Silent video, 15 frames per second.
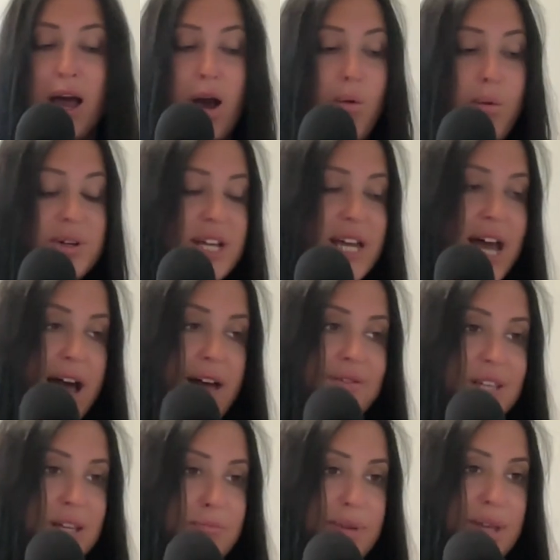which I have
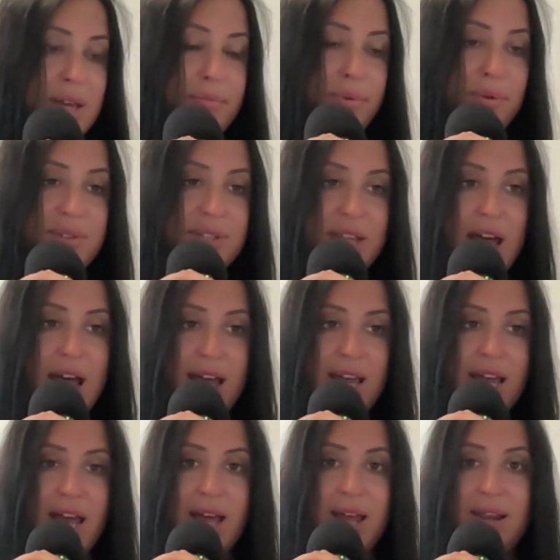seen people
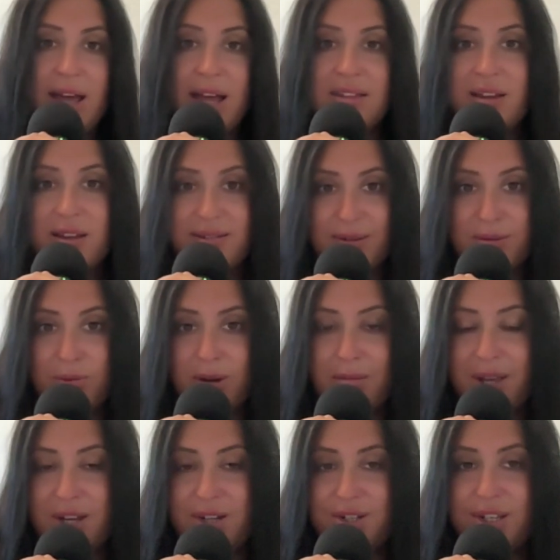say, and that does annoy
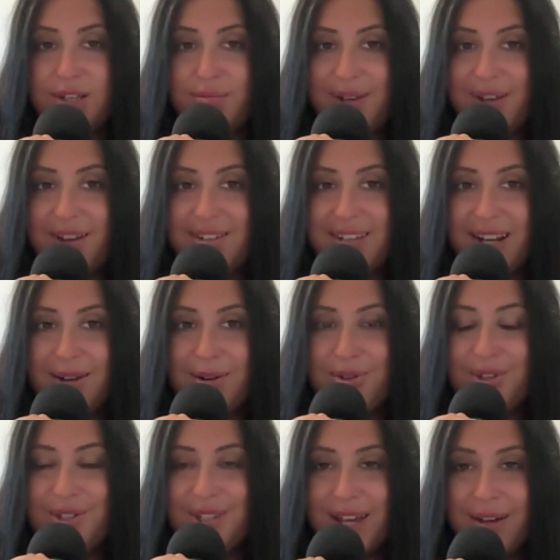me just because I know
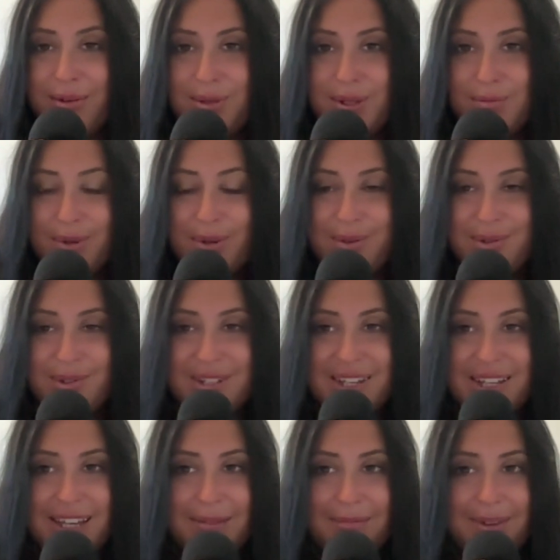the St. Louis Blues
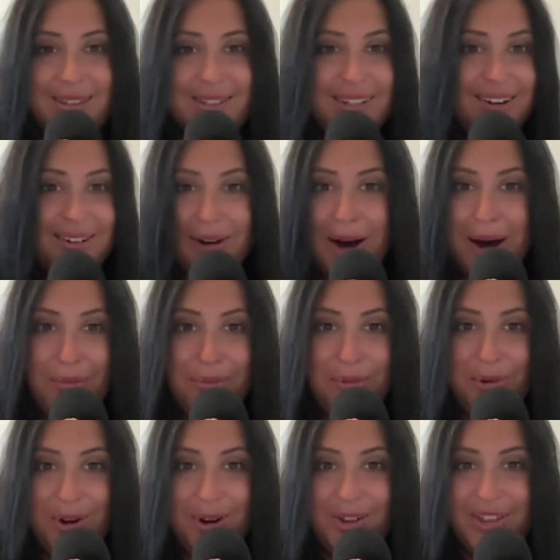team is a lot
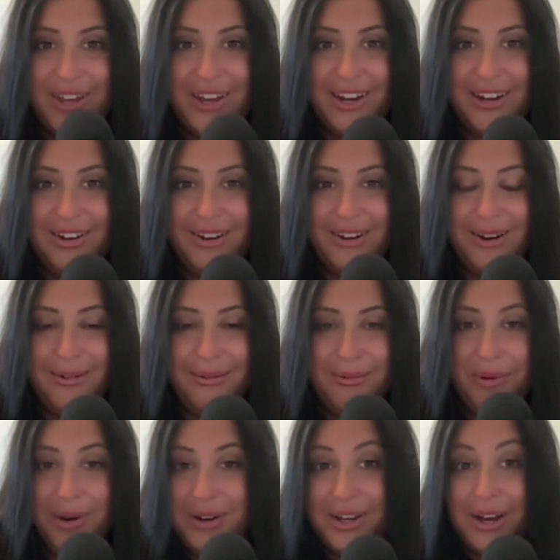more than,
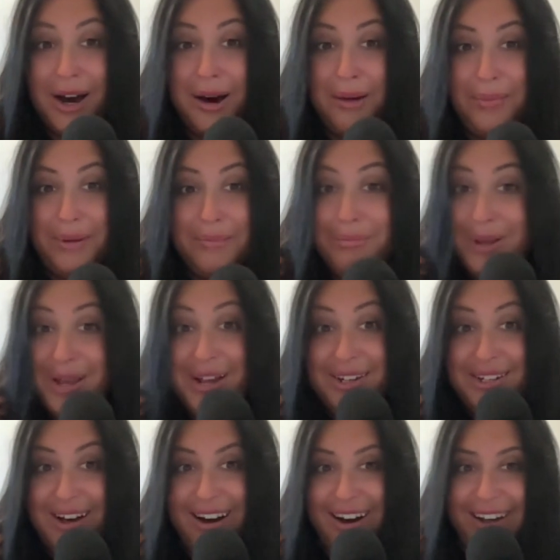1 cup and being
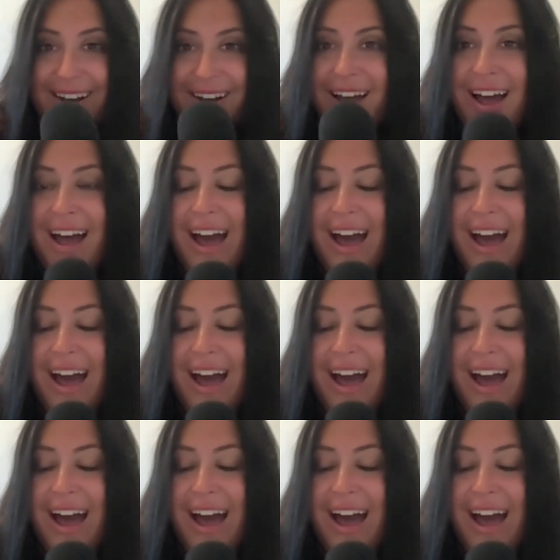done.